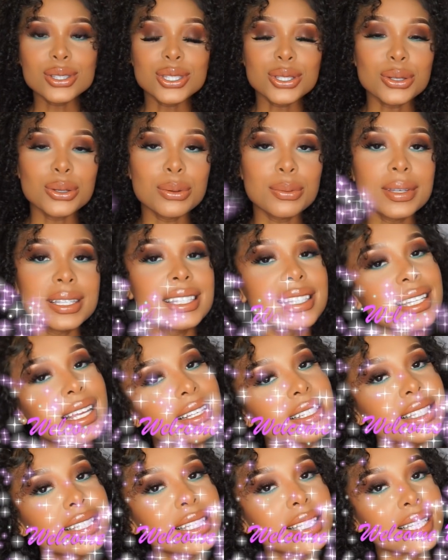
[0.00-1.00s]
YouTube, it's
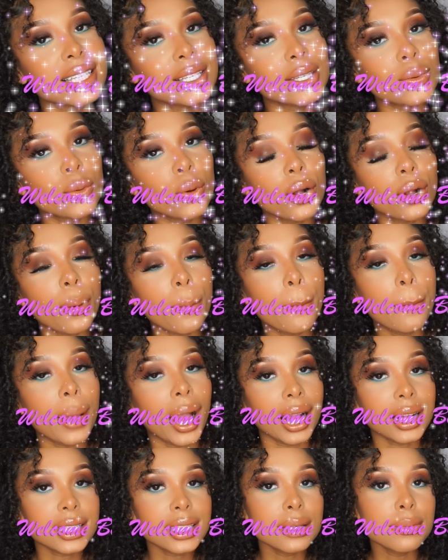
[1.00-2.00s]
Destiny. Welcome
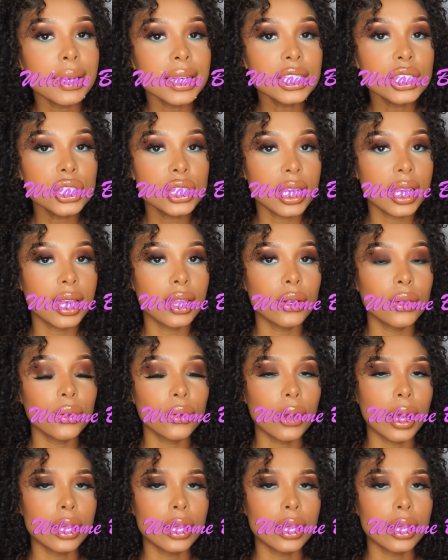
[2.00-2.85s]
back to my channel.